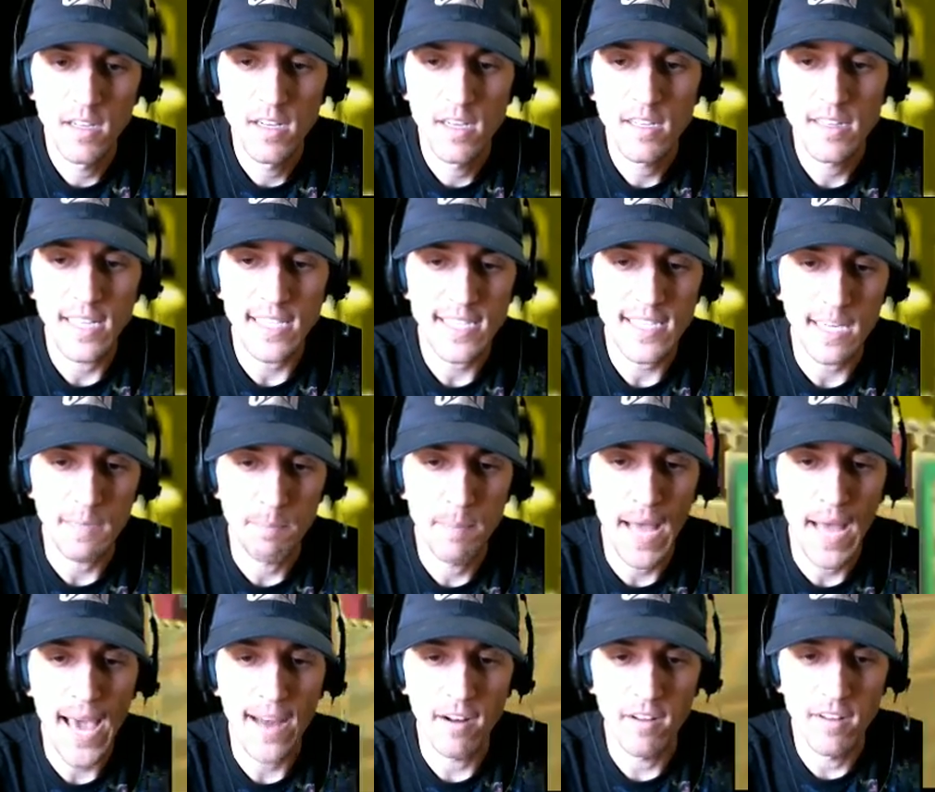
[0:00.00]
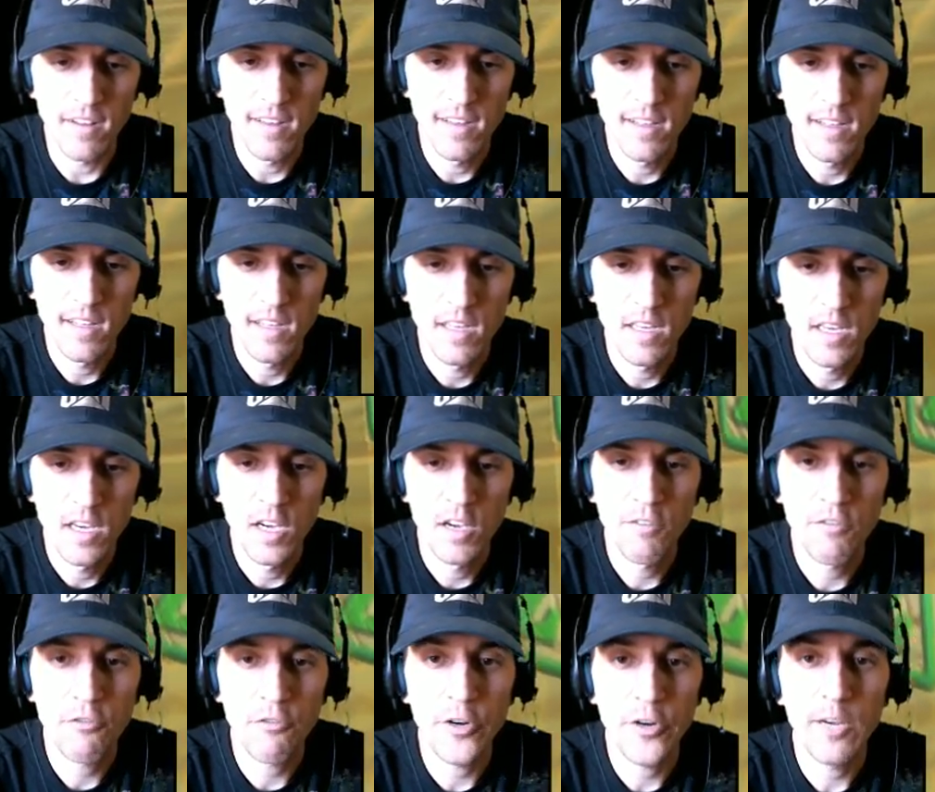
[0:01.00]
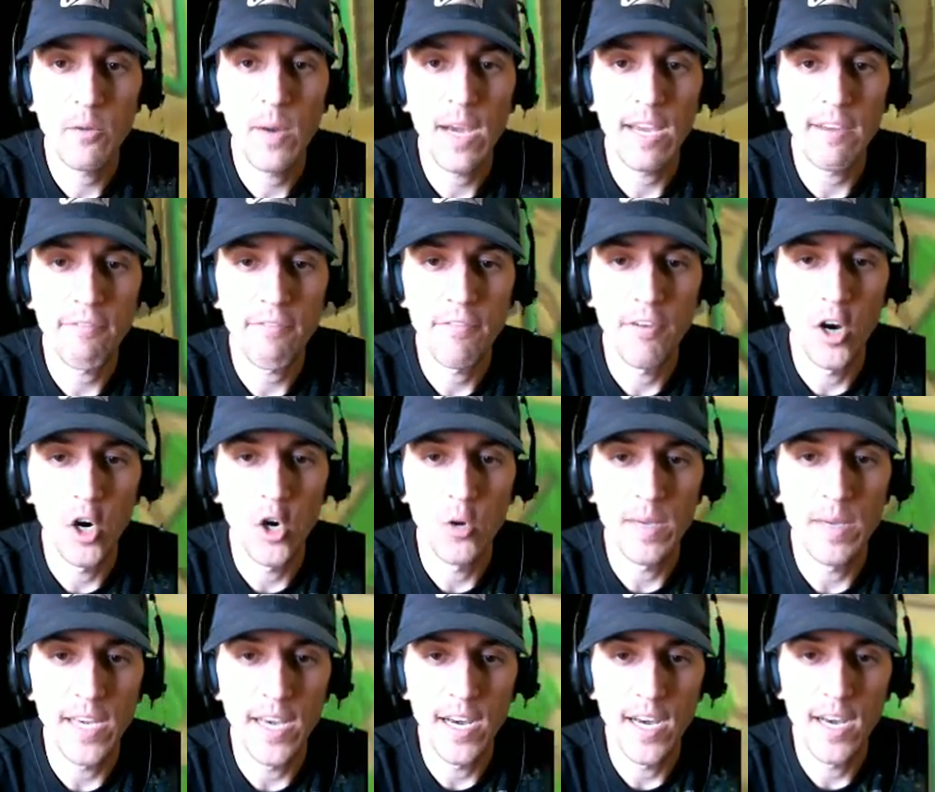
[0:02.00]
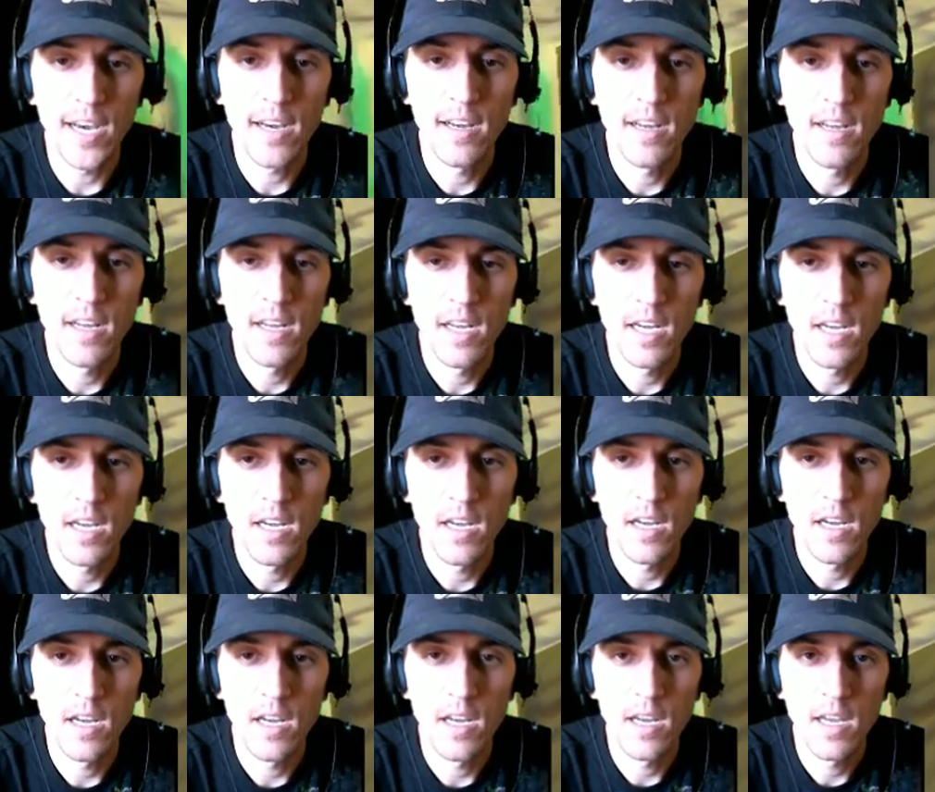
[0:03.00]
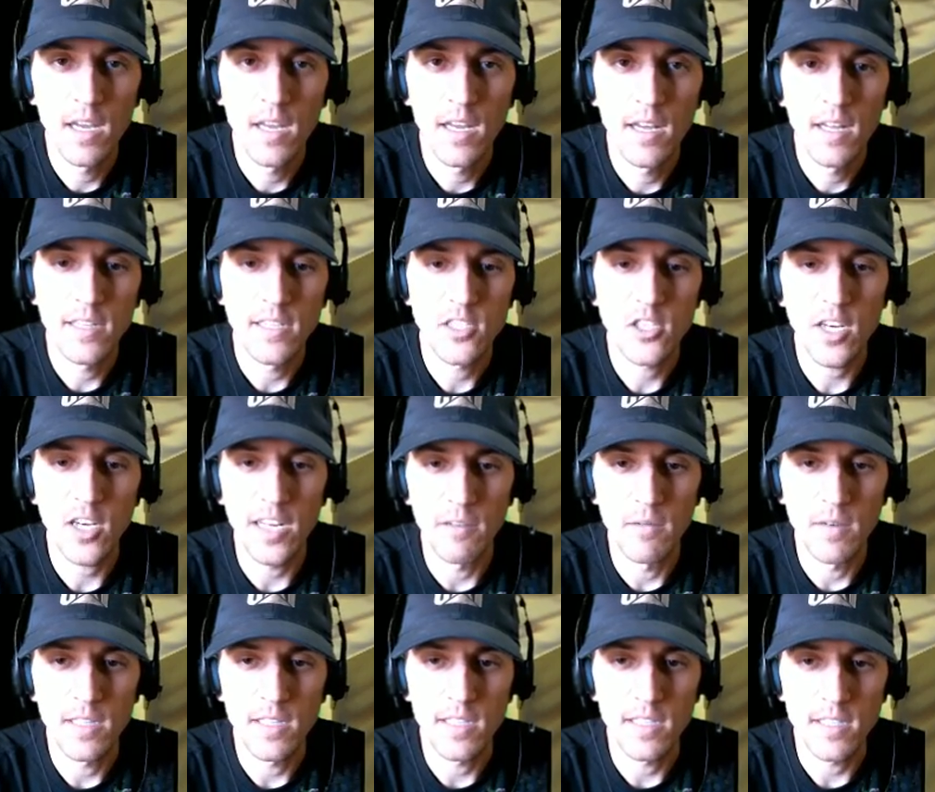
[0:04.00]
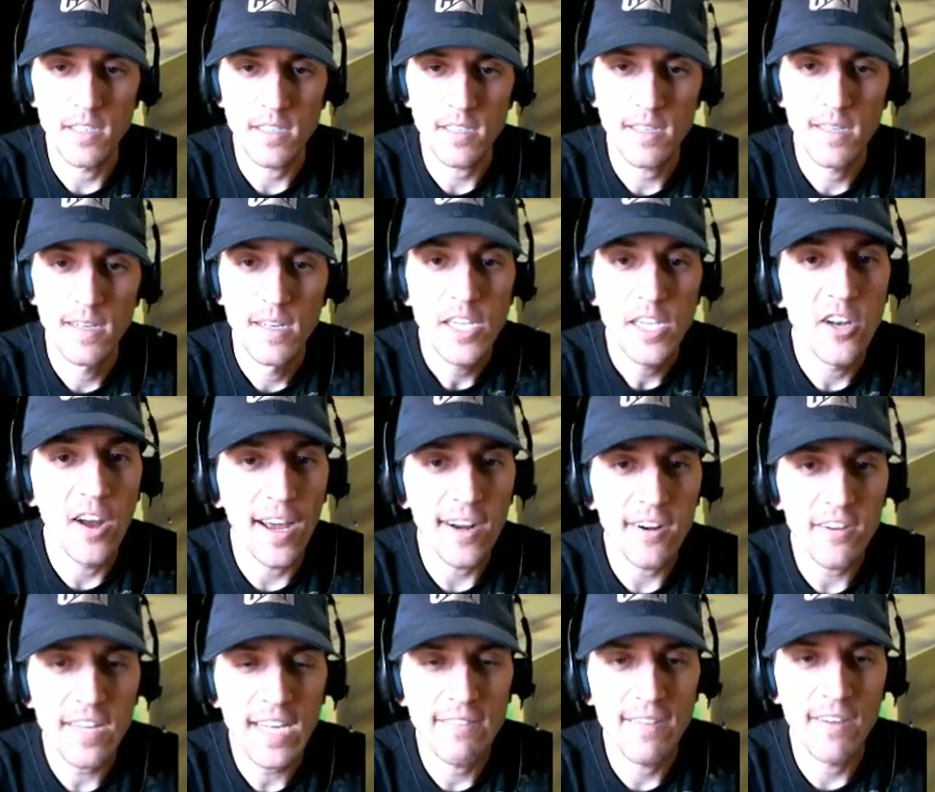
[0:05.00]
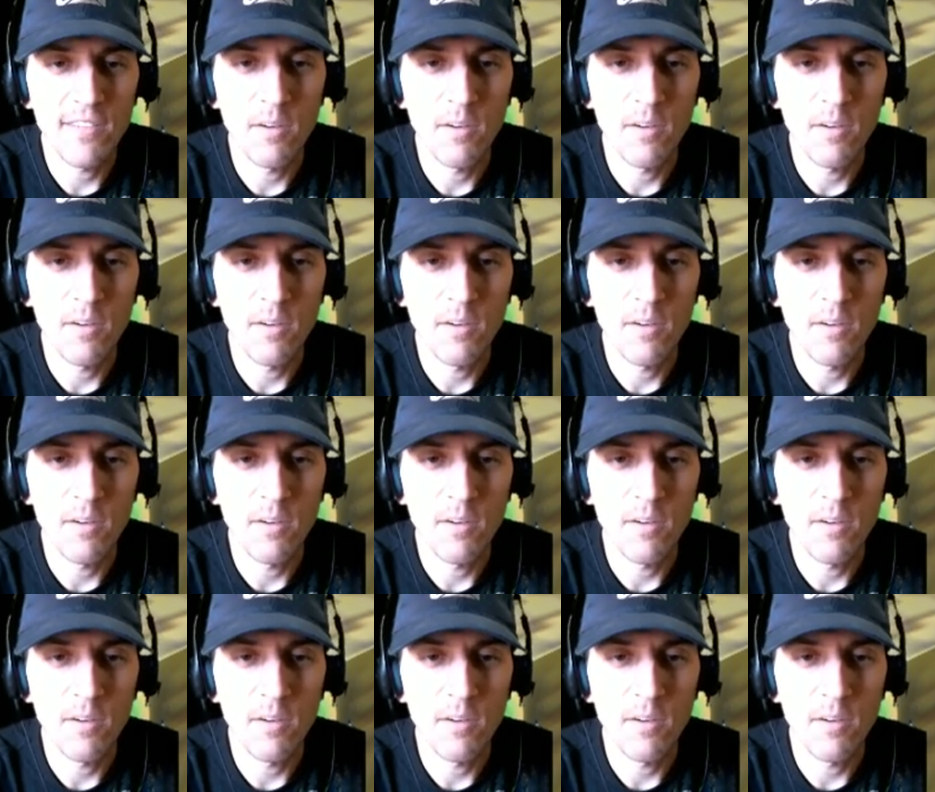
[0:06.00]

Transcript: that's like battle. Freeway phobia. Let's try it with this. You know, I don't think I've ever